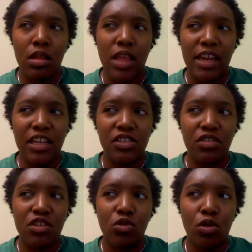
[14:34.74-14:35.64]
a lot
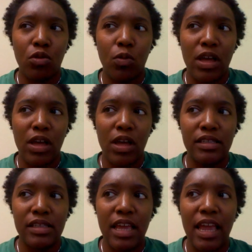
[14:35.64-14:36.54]
easier than
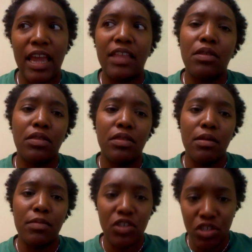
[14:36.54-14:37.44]
Northwest and
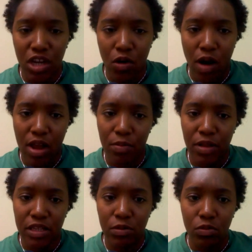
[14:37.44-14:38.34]
the Michigan cryo
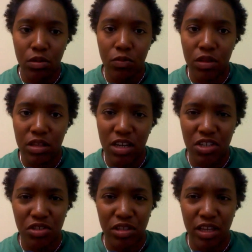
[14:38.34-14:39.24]
place we went with
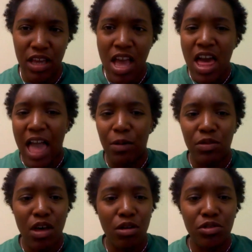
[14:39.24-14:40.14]
initially. Like
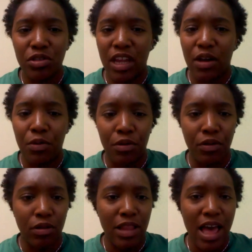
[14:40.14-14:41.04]
with those, you can't order
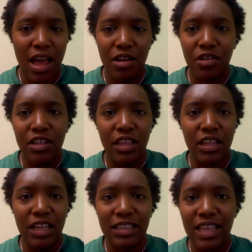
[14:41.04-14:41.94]
online or
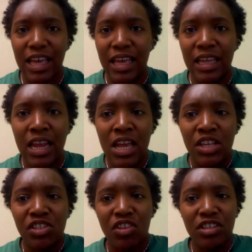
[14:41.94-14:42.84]
anything like that.
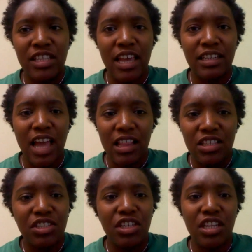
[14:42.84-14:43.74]
So their
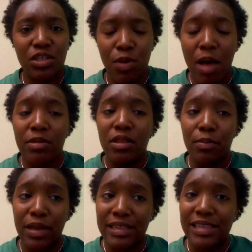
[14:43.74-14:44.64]
technology is probably the
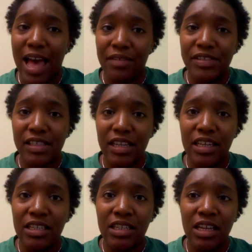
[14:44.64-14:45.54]
best I've
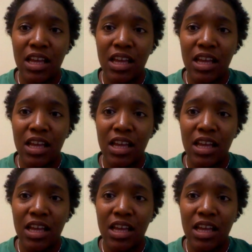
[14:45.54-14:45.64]
seen.